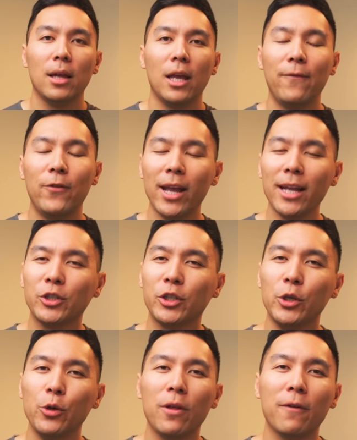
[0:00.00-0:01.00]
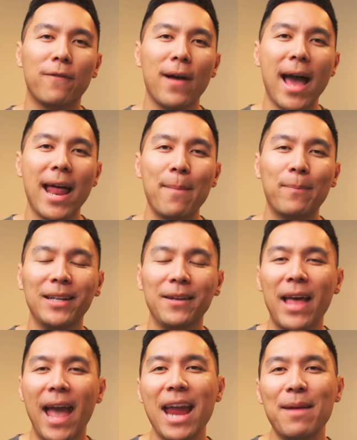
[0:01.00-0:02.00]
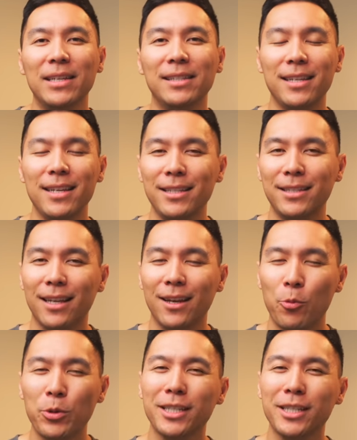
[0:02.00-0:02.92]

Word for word: If you can chew the fat and believe the ABCs, which